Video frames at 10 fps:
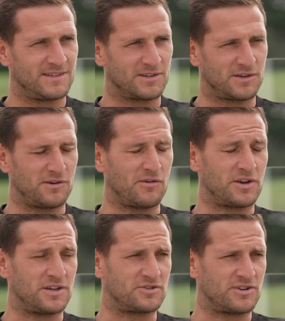could have
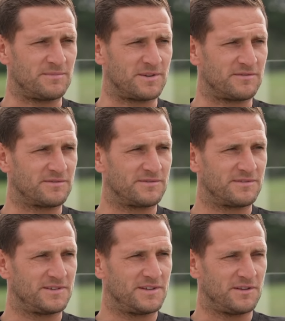only dreamed of
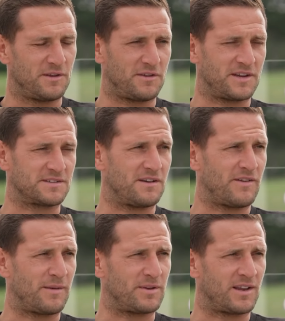the things that have
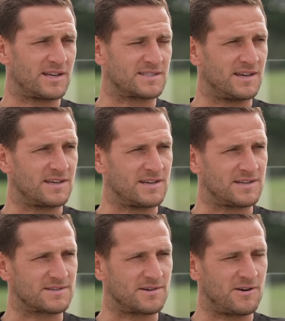happened the last eight
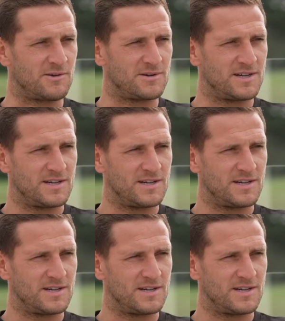years. So